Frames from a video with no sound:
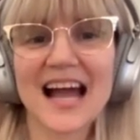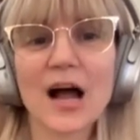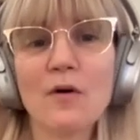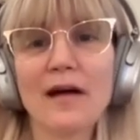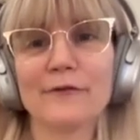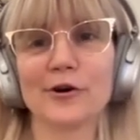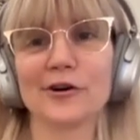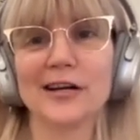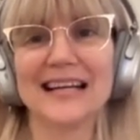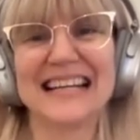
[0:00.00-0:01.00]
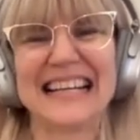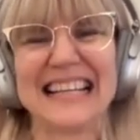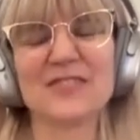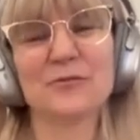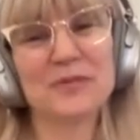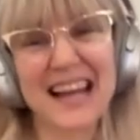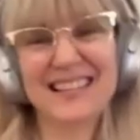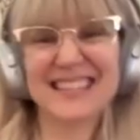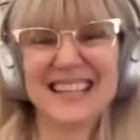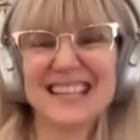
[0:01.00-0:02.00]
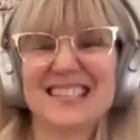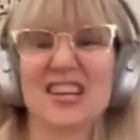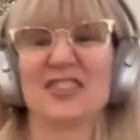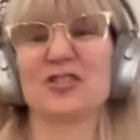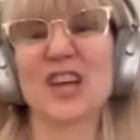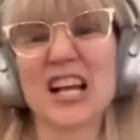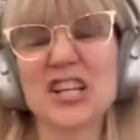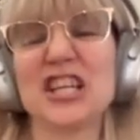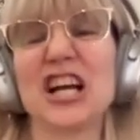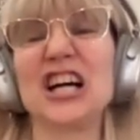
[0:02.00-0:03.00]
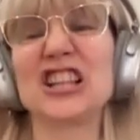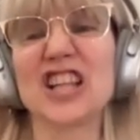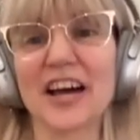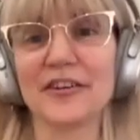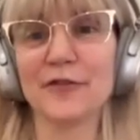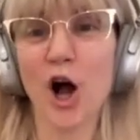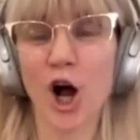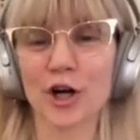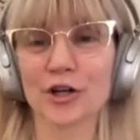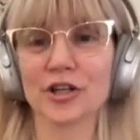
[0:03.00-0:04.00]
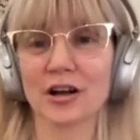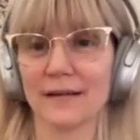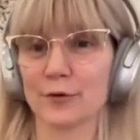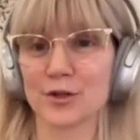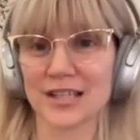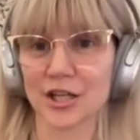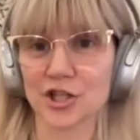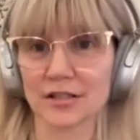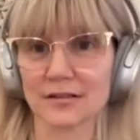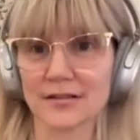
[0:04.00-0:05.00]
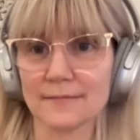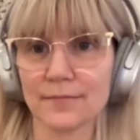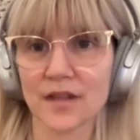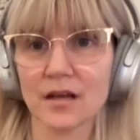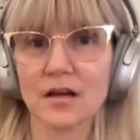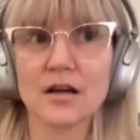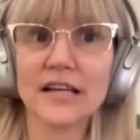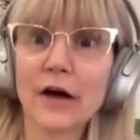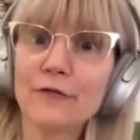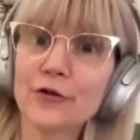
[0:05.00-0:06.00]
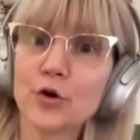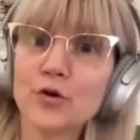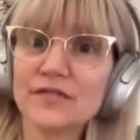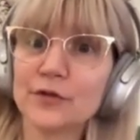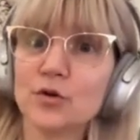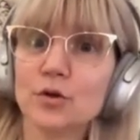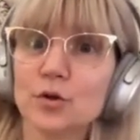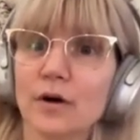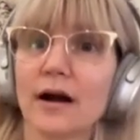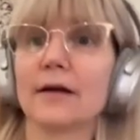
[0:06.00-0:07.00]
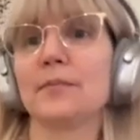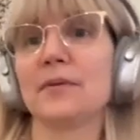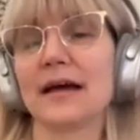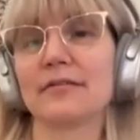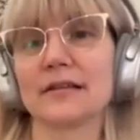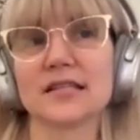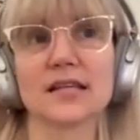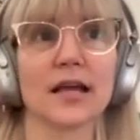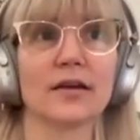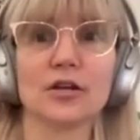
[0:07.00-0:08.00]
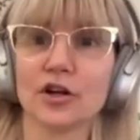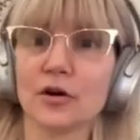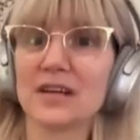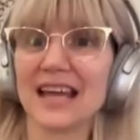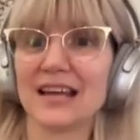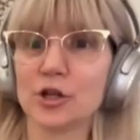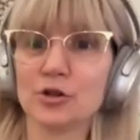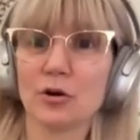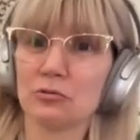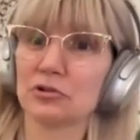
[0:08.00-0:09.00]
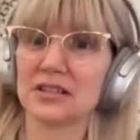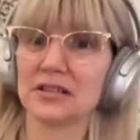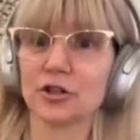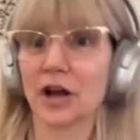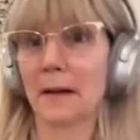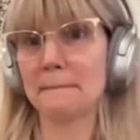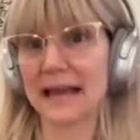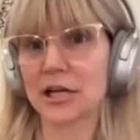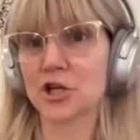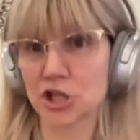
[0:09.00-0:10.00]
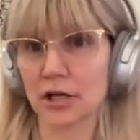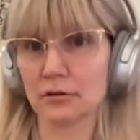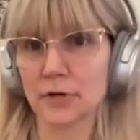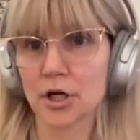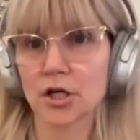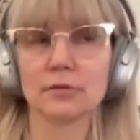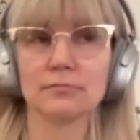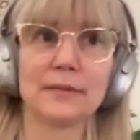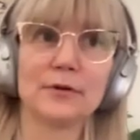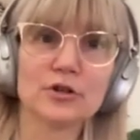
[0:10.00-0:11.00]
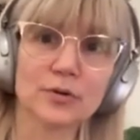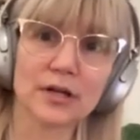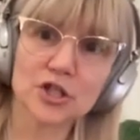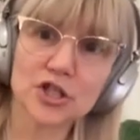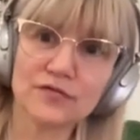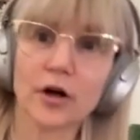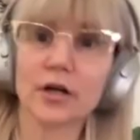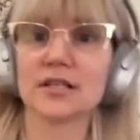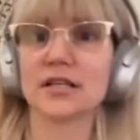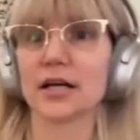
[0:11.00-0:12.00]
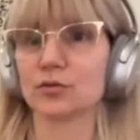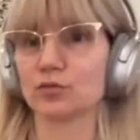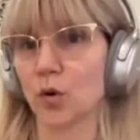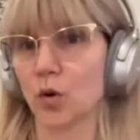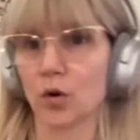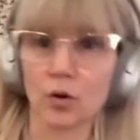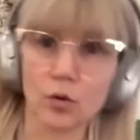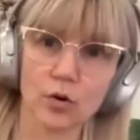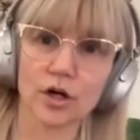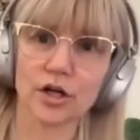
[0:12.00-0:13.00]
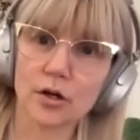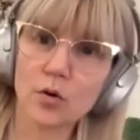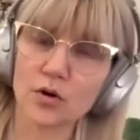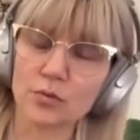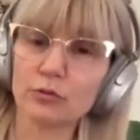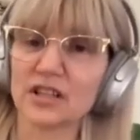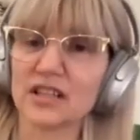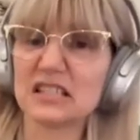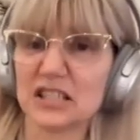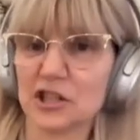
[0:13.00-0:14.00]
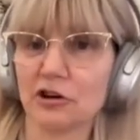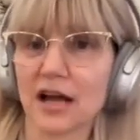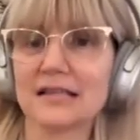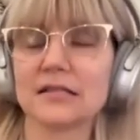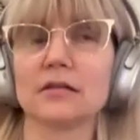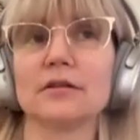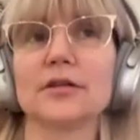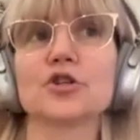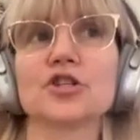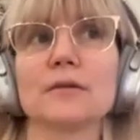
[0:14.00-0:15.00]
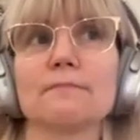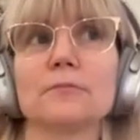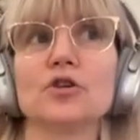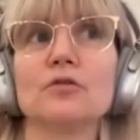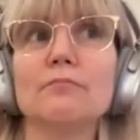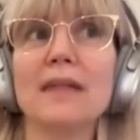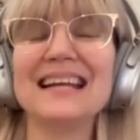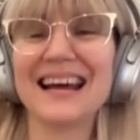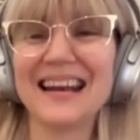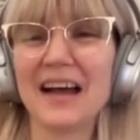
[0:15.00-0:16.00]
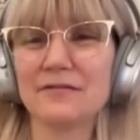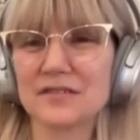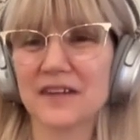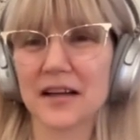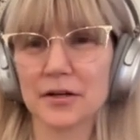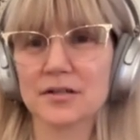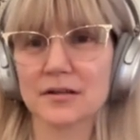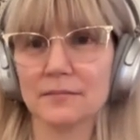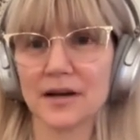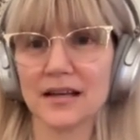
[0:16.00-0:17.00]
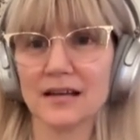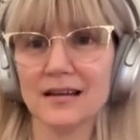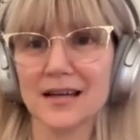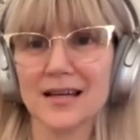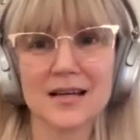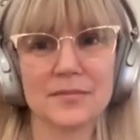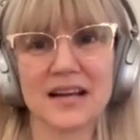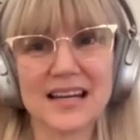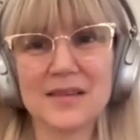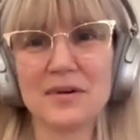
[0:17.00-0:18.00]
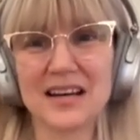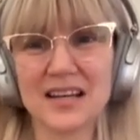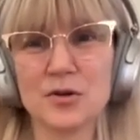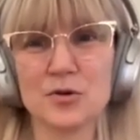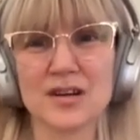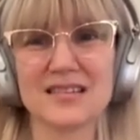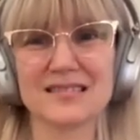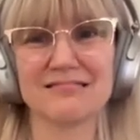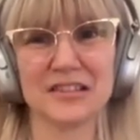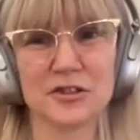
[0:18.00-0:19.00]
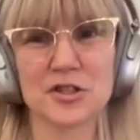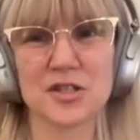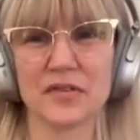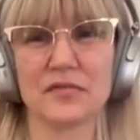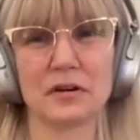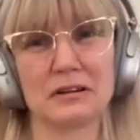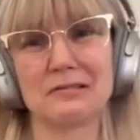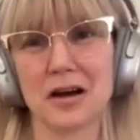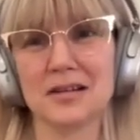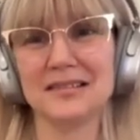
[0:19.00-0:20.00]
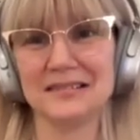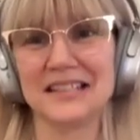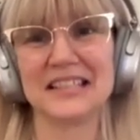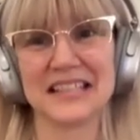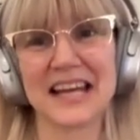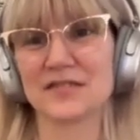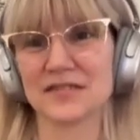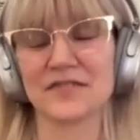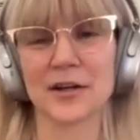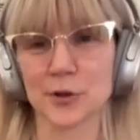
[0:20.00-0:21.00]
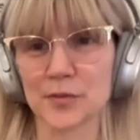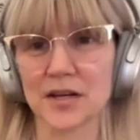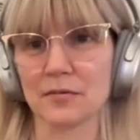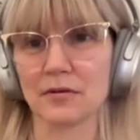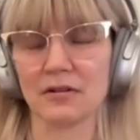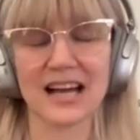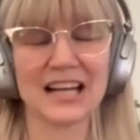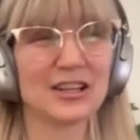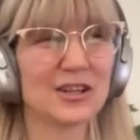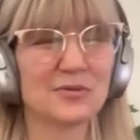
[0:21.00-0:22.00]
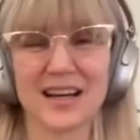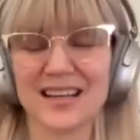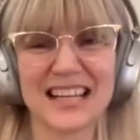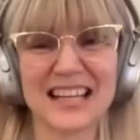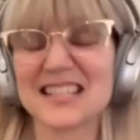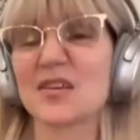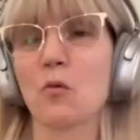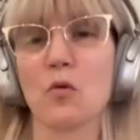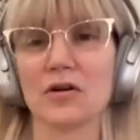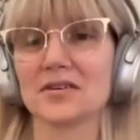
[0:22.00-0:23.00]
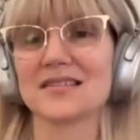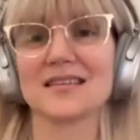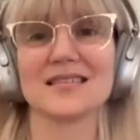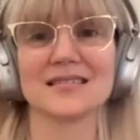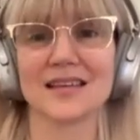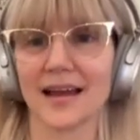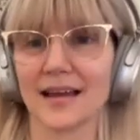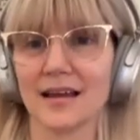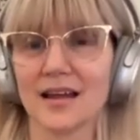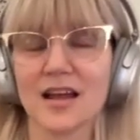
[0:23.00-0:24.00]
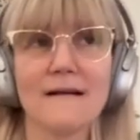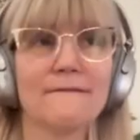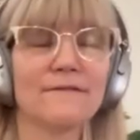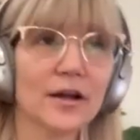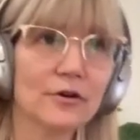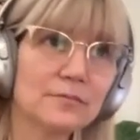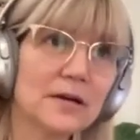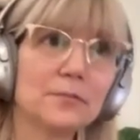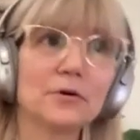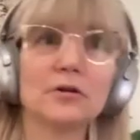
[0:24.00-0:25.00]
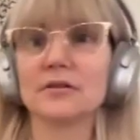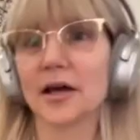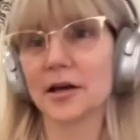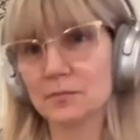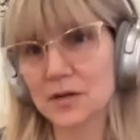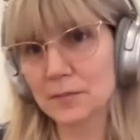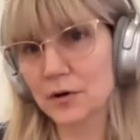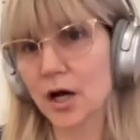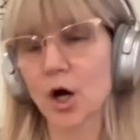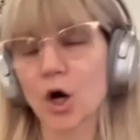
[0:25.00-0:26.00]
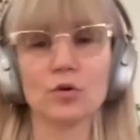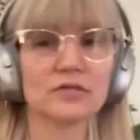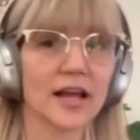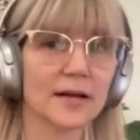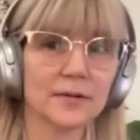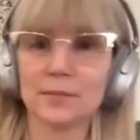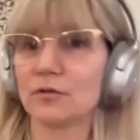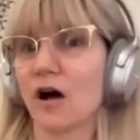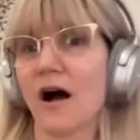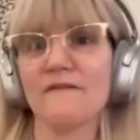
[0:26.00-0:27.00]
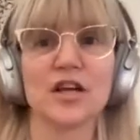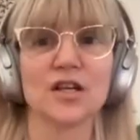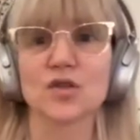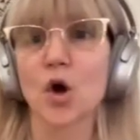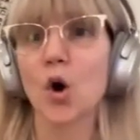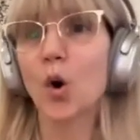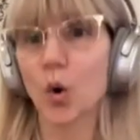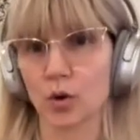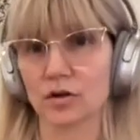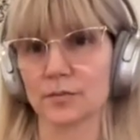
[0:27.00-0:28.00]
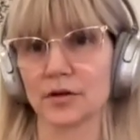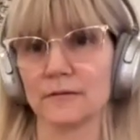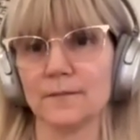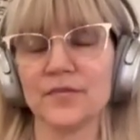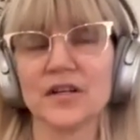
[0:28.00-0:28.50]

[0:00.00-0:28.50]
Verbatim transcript: However, the reality is there's actually a lot of hard conversations. Now, for those of you who are on a path, let's say, you know, again, you don't really, you're not managing, maybe you're doing a chief architect role or, or really senior I C leadership, you may not have to fire somebody, but anybody who does leadership for very long, you have to fire people. And you know what? It's the worst day. Firing people, letting people go, laying people off is horrible.